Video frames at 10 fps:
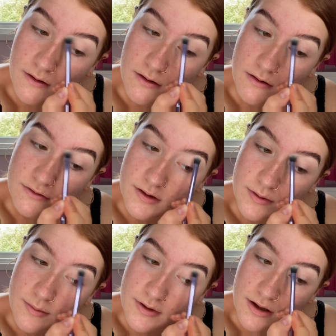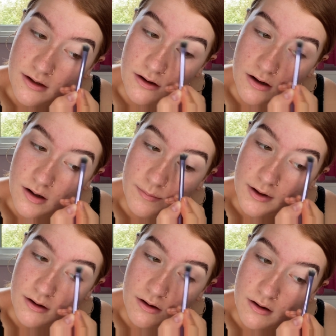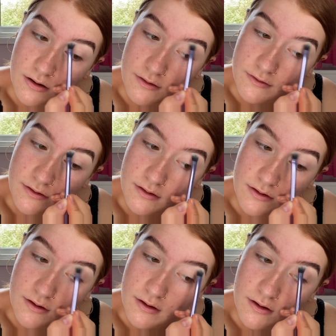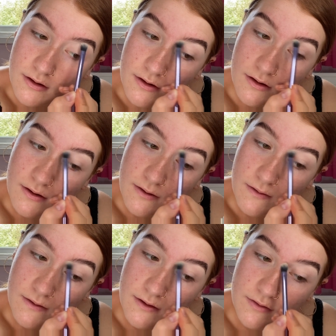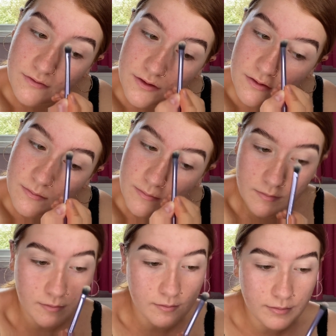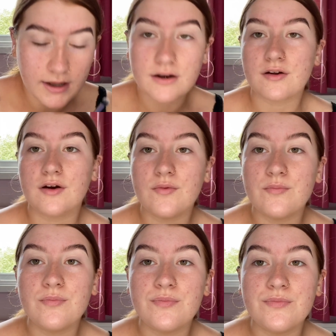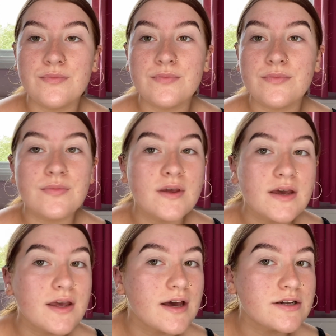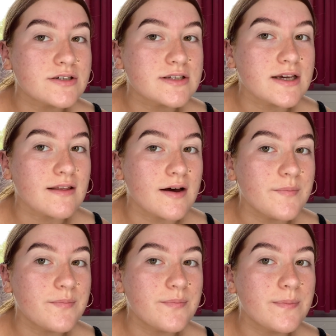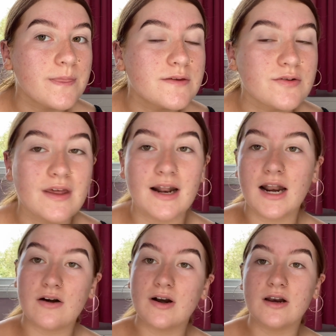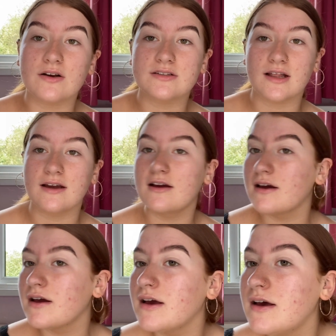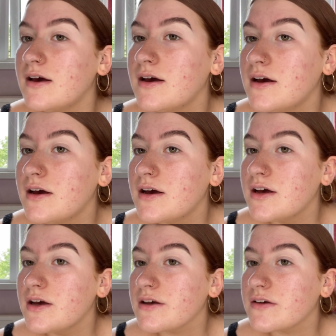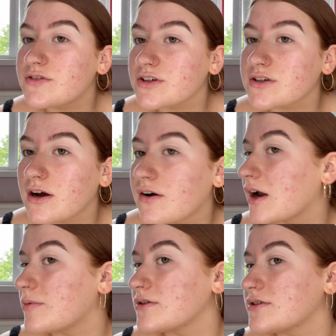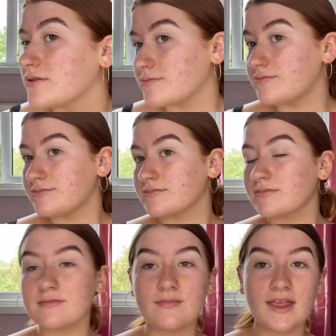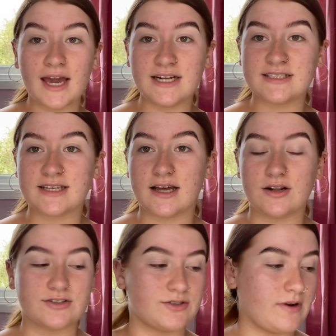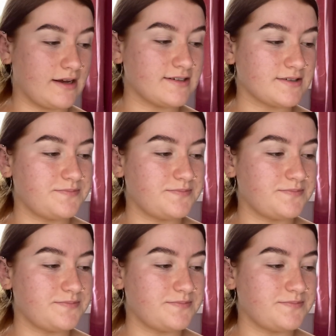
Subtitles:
because sometimes it can look a bit harsh if you don't blend it out. Yeah, just like that. So then it literally looks like you've just got your eyebrows done. I just think that looks so nice.